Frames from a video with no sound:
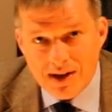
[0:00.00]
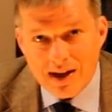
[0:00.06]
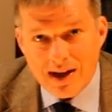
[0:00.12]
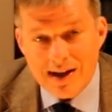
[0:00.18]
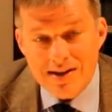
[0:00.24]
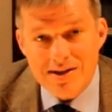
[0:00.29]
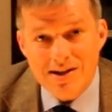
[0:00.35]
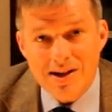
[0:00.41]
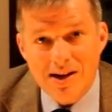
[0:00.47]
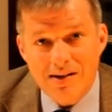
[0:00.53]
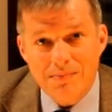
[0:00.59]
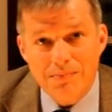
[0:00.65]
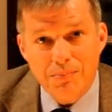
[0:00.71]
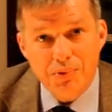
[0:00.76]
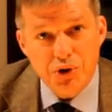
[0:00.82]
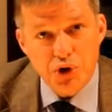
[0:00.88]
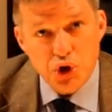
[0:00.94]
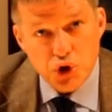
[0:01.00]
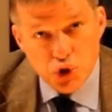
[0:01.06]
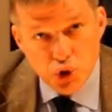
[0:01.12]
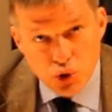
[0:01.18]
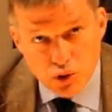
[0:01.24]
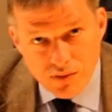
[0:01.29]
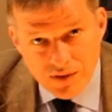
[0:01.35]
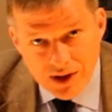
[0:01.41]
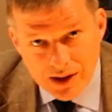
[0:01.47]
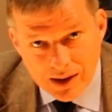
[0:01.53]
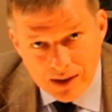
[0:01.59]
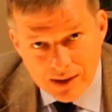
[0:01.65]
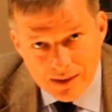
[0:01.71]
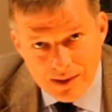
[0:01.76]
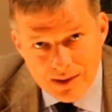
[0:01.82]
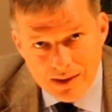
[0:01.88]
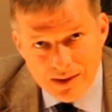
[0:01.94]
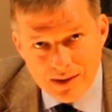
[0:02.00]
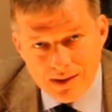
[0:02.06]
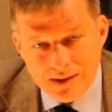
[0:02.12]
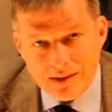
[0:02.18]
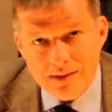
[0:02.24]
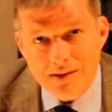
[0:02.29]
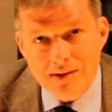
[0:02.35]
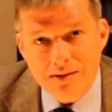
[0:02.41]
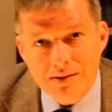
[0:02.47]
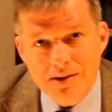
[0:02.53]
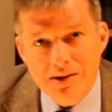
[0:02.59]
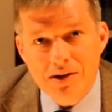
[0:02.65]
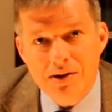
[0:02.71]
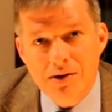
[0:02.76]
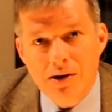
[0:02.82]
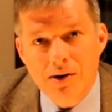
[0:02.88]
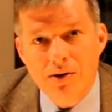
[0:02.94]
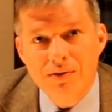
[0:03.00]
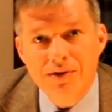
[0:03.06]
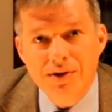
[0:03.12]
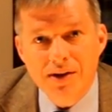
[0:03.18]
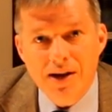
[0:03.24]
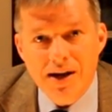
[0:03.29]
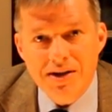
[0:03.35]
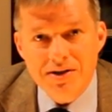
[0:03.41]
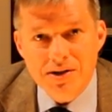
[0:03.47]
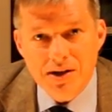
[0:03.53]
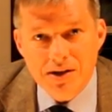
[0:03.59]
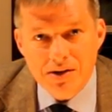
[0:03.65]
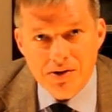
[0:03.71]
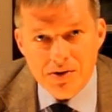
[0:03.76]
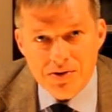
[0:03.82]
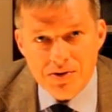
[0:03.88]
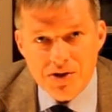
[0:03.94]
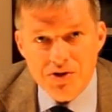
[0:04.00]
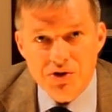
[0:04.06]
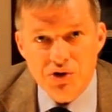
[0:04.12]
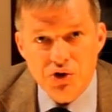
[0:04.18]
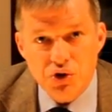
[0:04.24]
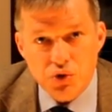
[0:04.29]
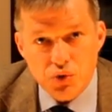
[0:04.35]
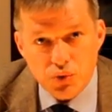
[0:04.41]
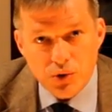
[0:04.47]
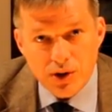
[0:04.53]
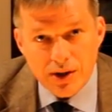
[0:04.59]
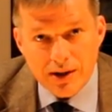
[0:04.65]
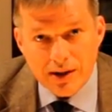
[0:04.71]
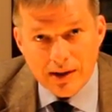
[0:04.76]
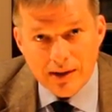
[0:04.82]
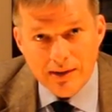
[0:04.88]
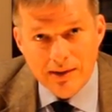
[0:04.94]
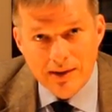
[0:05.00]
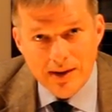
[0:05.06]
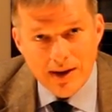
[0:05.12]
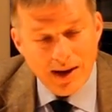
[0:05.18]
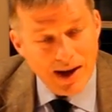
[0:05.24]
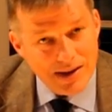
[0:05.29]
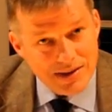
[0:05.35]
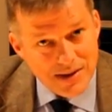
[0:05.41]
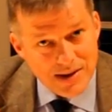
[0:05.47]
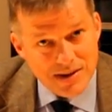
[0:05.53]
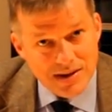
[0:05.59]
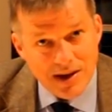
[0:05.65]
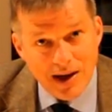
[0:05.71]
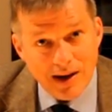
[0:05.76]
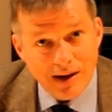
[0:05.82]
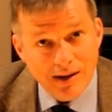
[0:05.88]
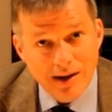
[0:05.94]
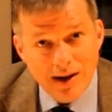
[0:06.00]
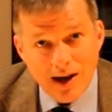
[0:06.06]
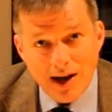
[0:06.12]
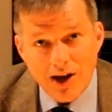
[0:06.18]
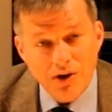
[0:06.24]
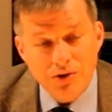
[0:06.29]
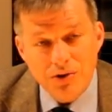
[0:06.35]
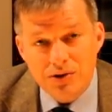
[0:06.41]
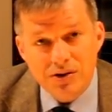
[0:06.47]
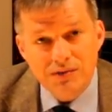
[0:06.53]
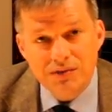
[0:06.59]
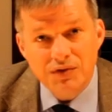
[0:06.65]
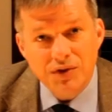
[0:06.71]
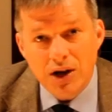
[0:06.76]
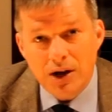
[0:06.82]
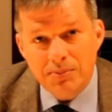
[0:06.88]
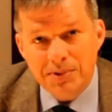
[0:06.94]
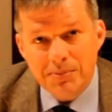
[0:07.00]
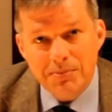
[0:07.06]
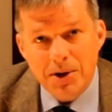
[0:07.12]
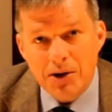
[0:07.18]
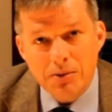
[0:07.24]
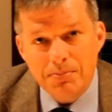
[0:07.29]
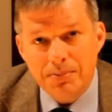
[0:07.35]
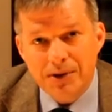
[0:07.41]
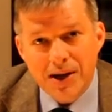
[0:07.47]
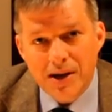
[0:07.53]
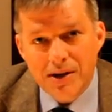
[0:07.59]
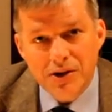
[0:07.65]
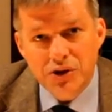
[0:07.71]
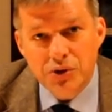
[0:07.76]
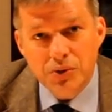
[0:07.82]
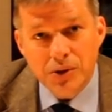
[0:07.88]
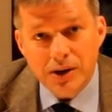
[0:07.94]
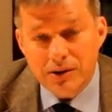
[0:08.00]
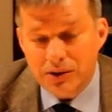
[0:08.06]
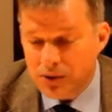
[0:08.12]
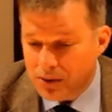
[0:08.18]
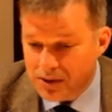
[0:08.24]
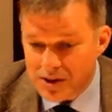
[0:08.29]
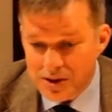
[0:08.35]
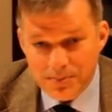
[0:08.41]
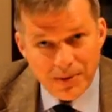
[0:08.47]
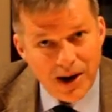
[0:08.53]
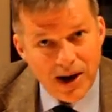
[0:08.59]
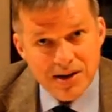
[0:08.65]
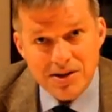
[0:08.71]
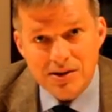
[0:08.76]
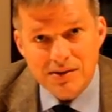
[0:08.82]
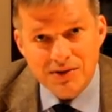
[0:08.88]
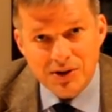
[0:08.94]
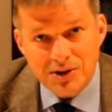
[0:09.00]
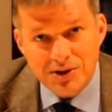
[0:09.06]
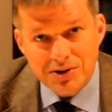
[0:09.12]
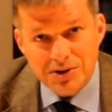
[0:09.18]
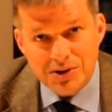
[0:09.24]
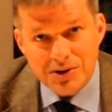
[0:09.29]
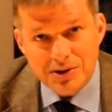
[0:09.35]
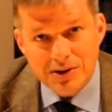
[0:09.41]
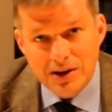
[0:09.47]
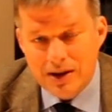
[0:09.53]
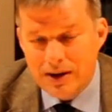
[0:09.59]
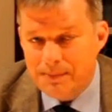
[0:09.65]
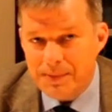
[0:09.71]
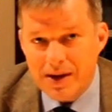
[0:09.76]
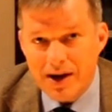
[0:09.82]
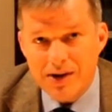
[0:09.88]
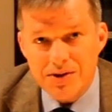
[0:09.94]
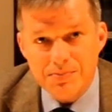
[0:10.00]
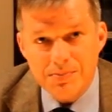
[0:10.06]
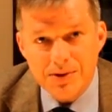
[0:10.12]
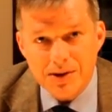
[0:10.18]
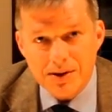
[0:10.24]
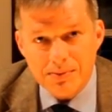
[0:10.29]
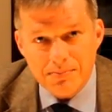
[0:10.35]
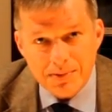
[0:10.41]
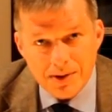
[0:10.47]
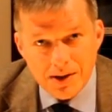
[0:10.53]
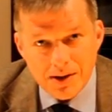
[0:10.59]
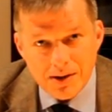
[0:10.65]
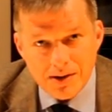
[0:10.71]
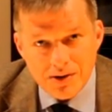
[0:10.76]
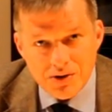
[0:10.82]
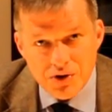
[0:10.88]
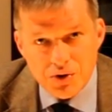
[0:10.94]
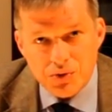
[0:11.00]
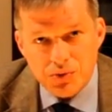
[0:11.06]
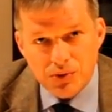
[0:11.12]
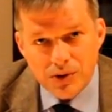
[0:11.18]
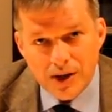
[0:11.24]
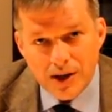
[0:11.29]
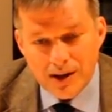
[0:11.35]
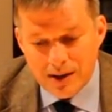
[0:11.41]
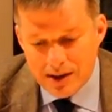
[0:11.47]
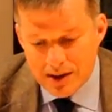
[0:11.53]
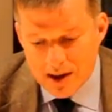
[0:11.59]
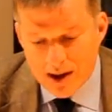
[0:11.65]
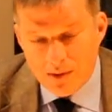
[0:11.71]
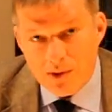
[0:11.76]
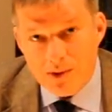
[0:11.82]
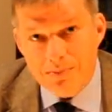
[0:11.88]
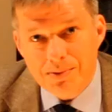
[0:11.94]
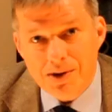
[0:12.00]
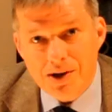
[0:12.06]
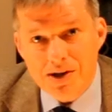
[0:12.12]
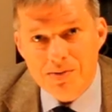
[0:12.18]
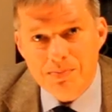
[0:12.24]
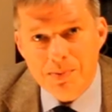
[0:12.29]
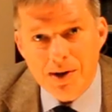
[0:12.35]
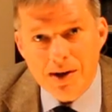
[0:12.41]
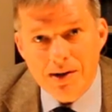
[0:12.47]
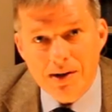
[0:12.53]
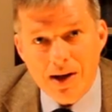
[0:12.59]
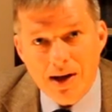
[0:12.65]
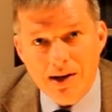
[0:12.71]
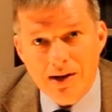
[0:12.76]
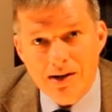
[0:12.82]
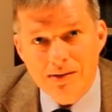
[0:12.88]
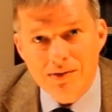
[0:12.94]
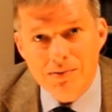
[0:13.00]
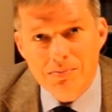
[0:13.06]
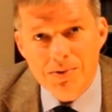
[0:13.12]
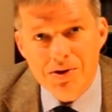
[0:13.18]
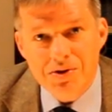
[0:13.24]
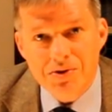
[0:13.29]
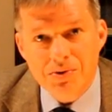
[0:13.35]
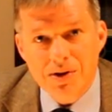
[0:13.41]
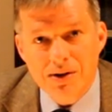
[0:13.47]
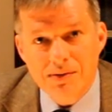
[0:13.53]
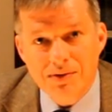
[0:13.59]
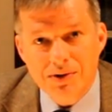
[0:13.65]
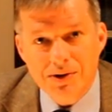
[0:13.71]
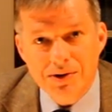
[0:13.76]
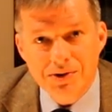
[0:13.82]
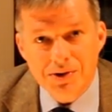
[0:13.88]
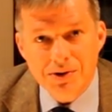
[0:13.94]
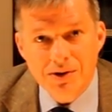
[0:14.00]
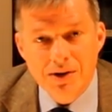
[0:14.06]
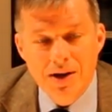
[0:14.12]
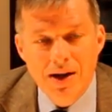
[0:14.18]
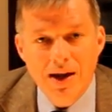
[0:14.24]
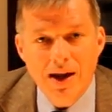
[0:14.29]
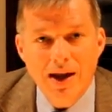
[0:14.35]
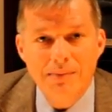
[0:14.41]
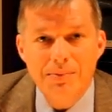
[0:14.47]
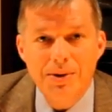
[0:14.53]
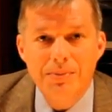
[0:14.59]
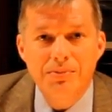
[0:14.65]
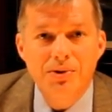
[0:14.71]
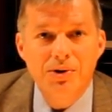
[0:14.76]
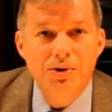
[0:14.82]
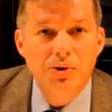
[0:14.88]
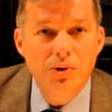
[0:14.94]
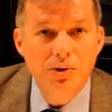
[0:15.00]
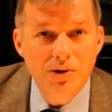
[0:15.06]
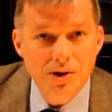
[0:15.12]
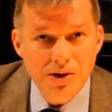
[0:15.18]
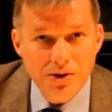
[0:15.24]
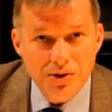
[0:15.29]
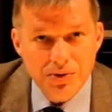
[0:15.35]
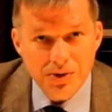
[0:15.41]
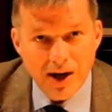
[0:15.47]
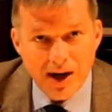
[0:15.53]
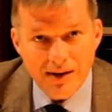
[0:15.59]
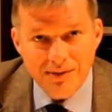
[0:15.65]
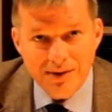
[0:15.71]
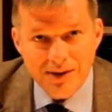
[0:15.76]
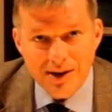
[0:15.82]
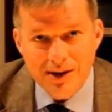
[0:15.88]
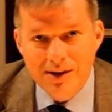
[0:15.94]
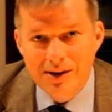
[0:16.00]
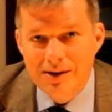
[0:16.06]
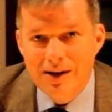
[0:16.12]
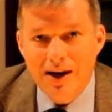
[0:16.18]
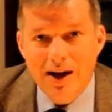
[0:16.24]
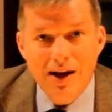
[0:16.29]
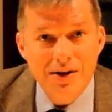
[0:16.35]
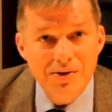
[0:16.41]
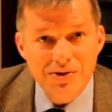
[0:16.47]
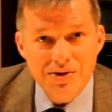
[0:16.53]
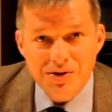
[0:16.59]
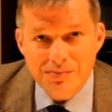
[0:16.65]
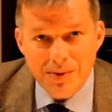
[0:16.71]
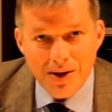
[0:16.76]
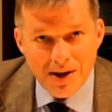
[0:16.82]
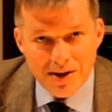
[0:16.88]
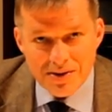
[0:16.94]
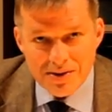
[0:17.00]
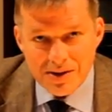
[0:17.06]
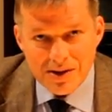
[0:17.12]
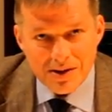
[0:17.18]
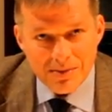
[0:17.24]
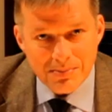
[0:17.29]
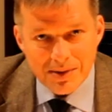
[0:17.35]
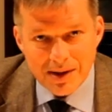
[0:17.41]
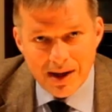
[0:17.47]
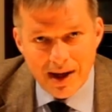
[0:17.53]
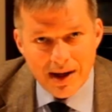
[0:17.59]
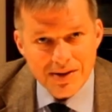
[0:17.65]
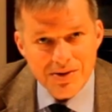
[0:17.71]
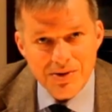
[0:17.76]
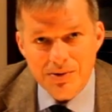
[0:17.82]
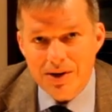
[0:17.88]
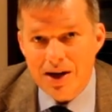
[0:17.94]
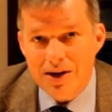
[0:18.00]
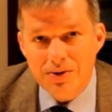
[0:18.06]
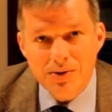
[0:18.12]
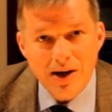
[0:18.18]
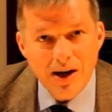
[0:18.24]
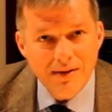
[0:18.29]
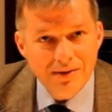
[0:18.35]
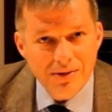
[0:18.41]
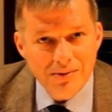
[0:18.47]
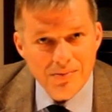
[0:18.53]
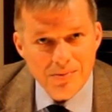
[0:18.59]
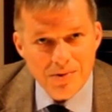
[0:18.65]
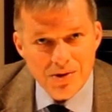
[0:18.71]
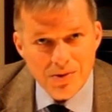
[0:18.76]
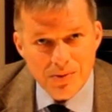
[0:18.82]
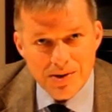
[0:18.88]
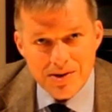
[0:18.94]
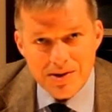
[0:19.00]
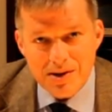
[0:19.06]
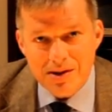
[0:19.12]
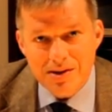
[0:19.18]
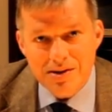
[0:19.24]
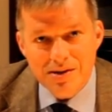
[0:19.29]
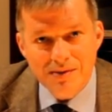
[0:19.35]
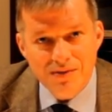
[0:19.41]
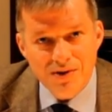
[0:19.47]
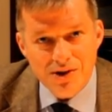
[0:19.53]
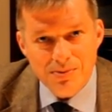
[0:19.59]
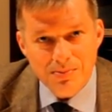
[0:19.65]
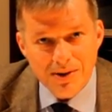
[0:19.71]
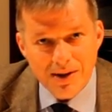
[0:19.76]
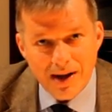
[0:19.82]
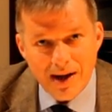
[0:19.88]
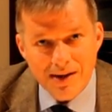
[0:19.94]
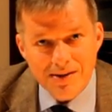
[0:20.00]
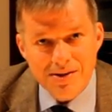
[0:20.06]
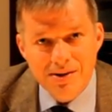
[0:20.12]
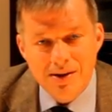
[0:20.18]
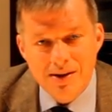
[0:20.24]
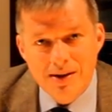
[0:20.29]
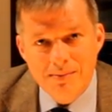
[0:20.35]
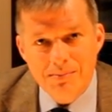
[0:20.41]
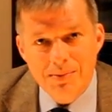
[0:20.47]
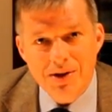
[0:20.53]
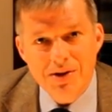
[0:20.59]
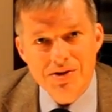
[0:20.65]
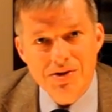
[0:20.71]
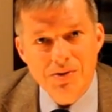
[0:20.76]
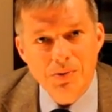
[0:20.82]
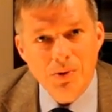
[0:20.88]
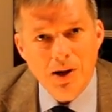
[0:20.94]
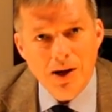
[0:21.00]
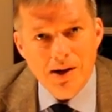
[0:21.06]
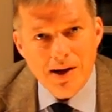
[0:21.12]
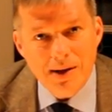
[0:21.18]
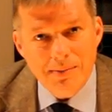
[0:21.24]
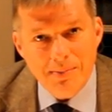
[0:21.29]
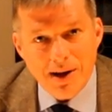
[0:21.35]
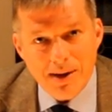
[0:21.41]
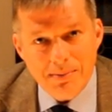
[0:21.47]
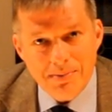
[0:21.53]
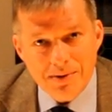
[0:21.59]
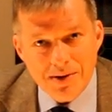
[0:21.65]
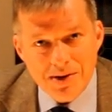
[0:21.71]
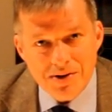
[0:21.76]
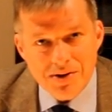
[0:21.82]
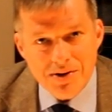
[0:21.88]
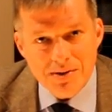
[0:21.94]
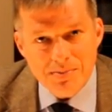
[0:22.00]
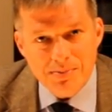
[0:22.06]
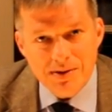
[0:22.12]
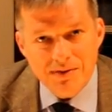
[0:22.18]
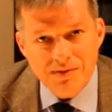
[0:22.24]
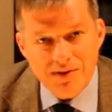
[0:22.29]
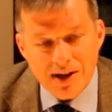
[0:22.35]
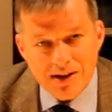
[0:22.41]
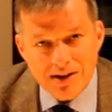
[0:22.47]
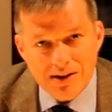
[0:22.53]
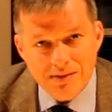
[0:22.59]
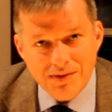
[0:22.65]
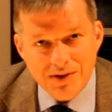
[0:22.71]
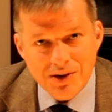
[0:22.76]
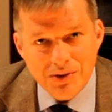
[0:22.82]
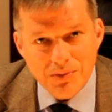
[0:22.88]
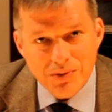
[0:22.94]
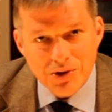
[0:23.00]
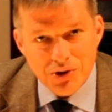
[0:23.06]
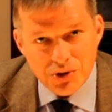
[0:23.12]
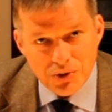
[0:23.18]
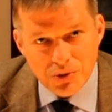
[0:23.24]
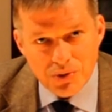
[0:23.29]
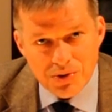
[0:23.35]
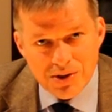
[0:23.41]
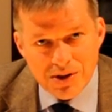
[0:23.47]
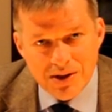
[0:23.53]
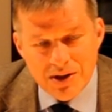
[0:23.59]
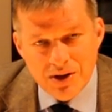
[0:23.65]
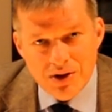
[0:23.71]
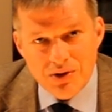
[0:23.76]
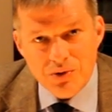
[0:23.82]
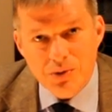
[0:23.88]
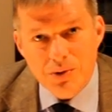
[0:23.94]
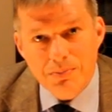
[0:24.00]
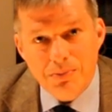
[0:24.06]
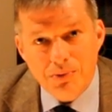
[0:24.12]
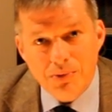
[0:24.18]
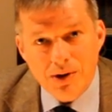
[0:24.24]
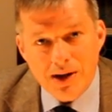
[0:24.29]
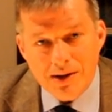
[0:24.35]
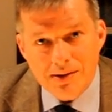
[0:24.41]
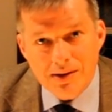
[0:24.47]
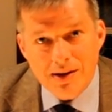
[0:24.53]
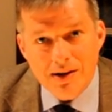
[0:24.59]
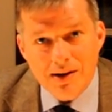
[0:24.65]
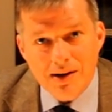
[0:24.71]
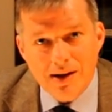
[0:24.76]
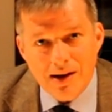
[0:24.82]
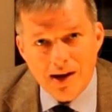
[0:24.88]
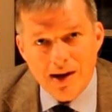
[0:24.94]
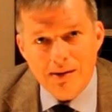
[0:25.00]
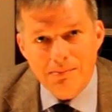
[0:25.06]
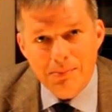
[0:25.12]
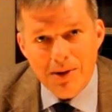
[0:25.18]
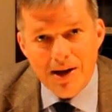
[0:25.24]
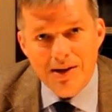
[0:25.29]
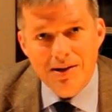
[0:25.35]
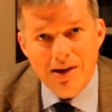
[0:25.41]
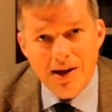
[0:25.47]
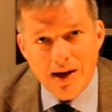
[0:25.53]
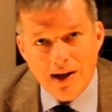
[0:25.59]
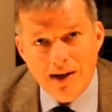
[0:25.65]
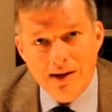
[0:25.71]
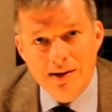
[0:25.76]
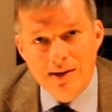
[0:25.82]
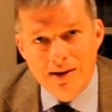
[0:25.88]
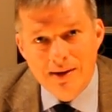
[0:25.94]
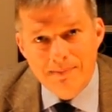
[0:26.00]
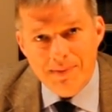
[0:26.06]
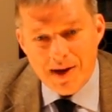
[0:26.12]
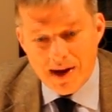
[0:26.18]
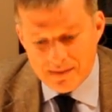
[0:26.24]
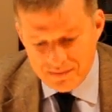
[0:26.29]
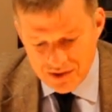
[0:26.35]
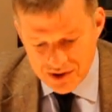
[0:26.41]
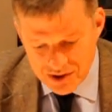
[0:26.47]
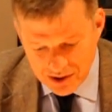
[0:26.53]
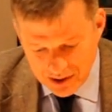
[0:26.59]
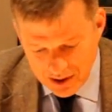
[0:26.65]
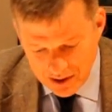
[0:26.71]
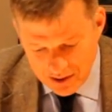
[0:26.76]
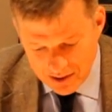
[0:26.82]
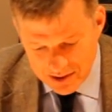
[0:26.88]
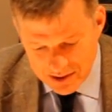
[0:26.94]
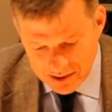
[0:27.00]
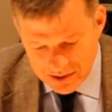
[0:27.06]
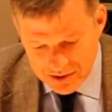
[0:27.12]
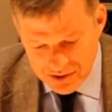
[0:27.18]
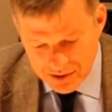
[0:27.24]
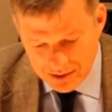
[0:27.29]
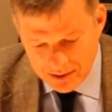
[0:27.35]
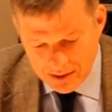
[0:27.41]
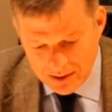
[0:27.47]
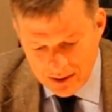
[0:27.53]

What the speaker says: Instead of preserving it, the DNR over the last 10 years has destroyed it. As I said, it couldn't have developed a better plan to do it. You had this positive culture, now it's been completely destroyed and replaced by a negative administrative culture, and people are no longer traveling hundreds of miles to get to Mille Lacs. They're not traveling from the Twin Cities to fish Mille Lacs because the walleye population has been effectively reduced to a point that it can't maintain that fishing heritage.